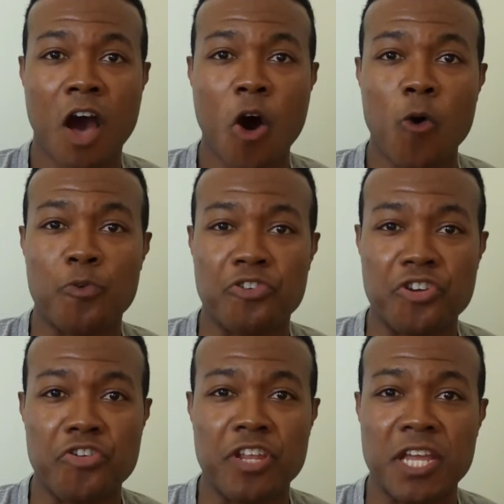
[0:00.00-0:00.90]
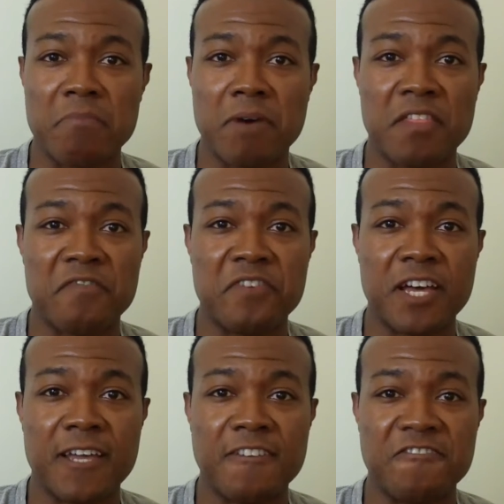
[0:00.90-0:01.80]
All dirty and
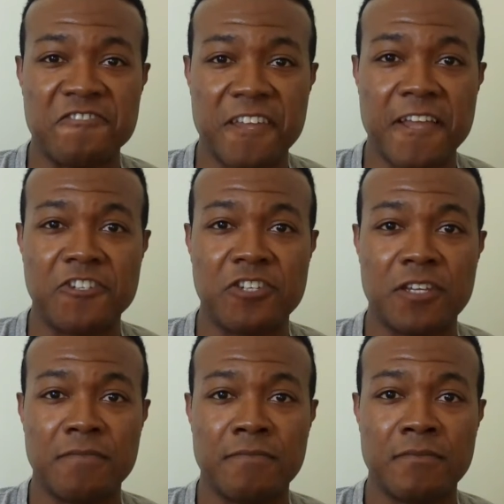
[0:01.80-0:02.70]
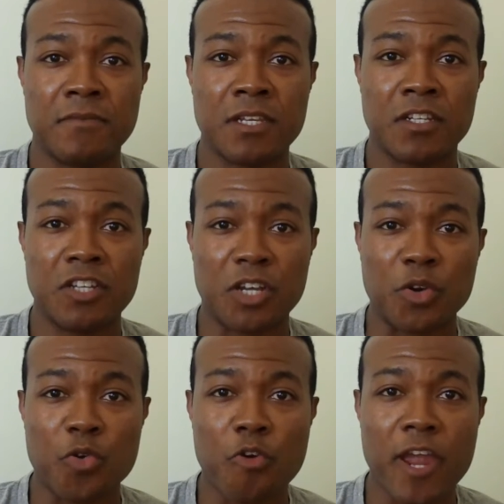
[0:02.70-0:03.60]
motherfucking dingy.
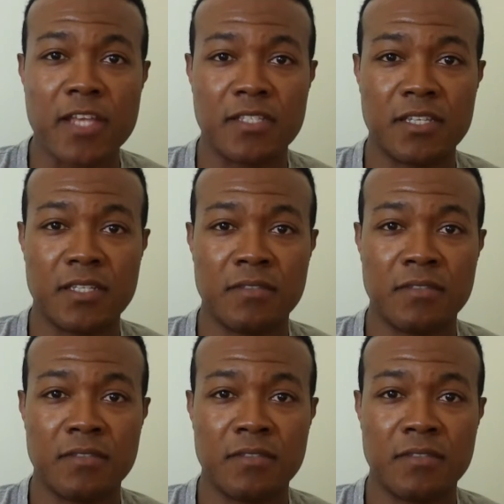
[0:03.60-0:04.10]
Looking crazy.